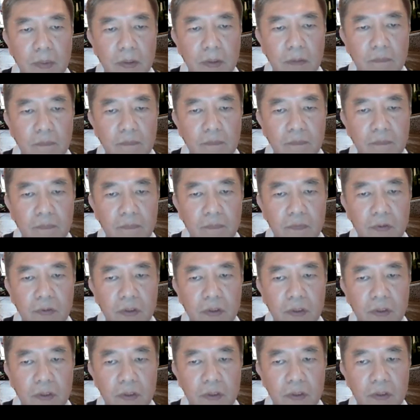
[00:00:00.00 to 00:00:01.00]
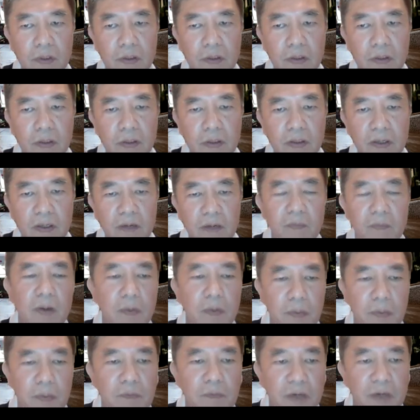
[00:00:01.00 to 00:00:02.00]
not fully, I'll
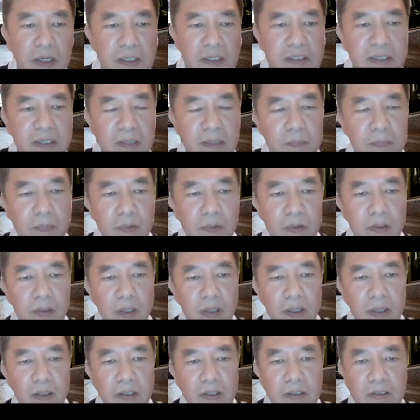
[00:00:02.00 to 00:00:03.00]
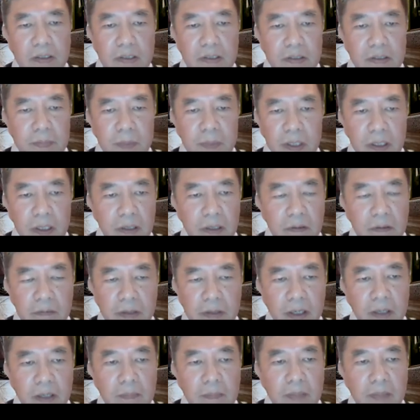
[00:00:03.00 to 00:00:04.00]
give you an example, and this has been
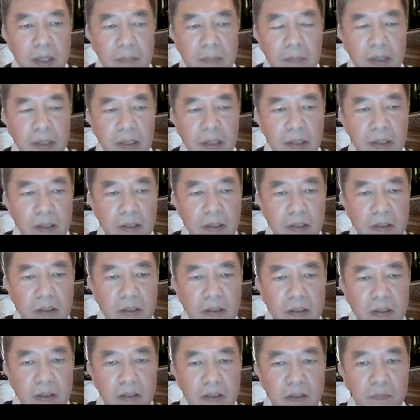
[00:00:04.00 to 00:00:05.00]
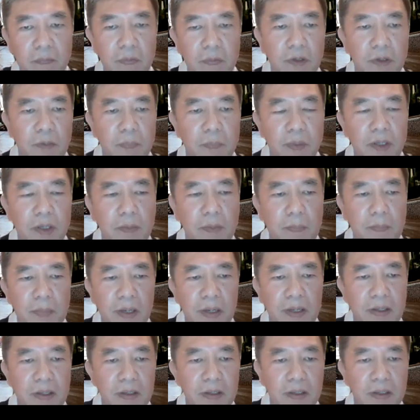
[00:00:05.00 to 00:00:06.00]
lingering in my mind. What do you mean
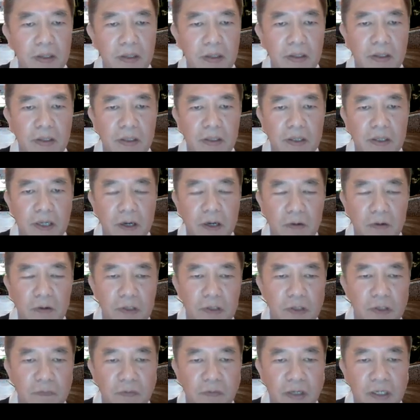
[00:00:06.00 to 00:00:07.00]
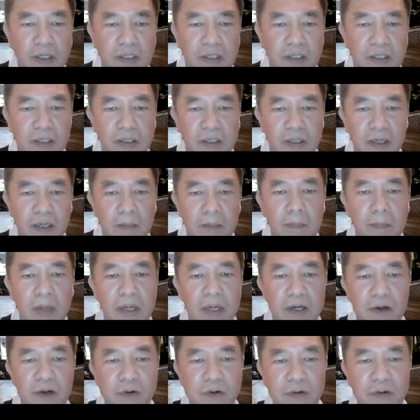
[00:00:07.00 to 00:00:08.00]
by cultivating a
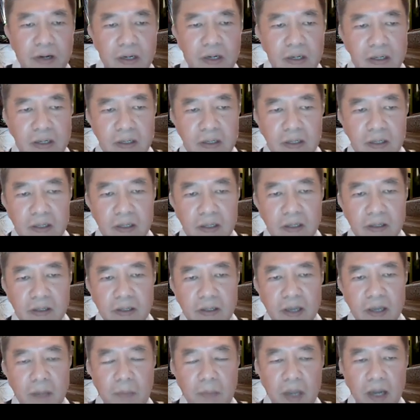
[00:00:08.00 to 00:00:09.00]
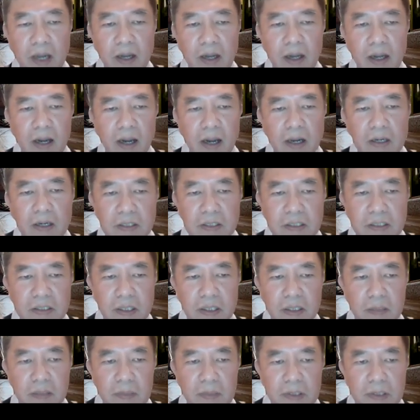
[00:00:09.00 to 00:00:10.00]
mantra? I mean, I
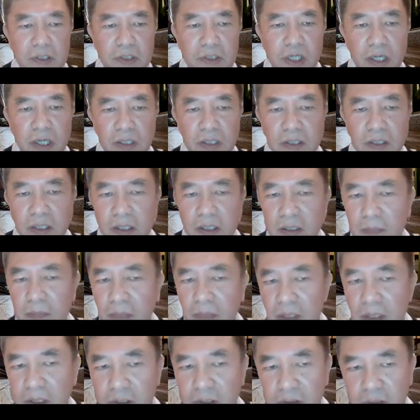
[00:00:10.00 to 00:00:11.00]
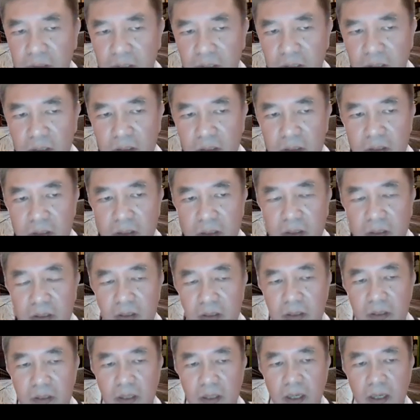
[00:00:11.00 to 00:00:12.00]
understand about chanting a mantra.
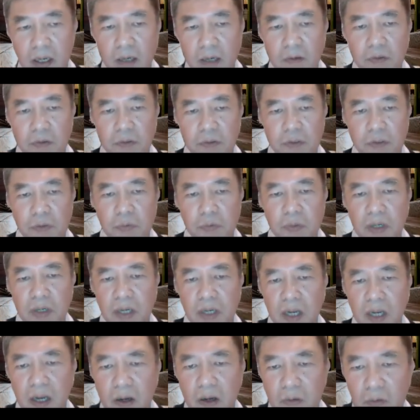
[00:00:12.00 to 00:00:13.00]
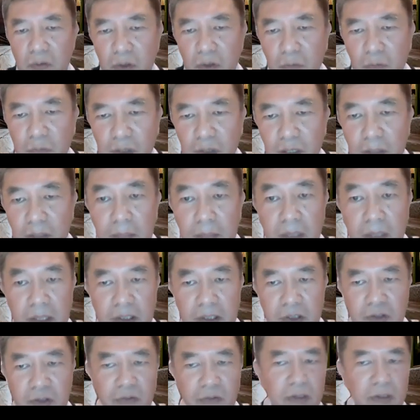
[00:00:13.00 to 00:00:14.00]
How do you cultivate a
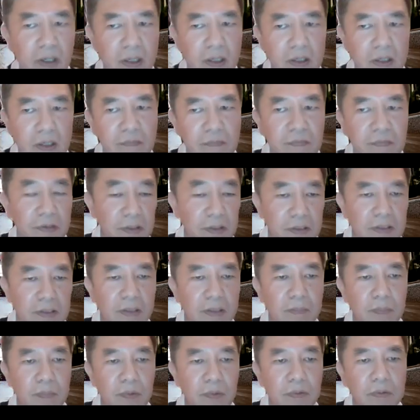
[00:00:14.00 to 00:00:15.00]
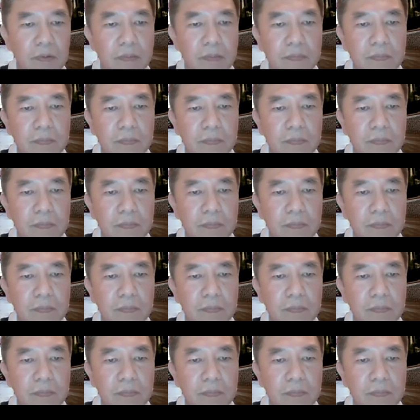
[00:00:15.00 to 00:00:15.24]
mantra, for example?